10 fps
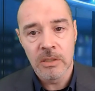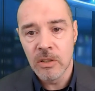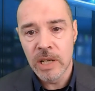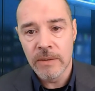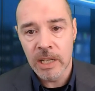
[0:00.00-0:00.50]
You're
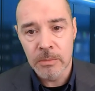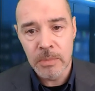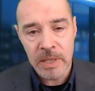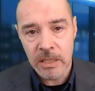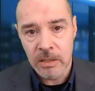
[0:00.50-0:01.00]
never going to be
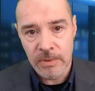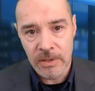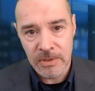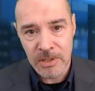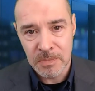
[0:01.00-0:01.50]
beaten for the
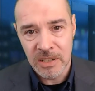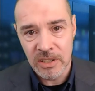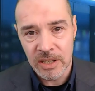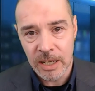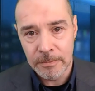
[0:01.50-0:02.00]
first page of that.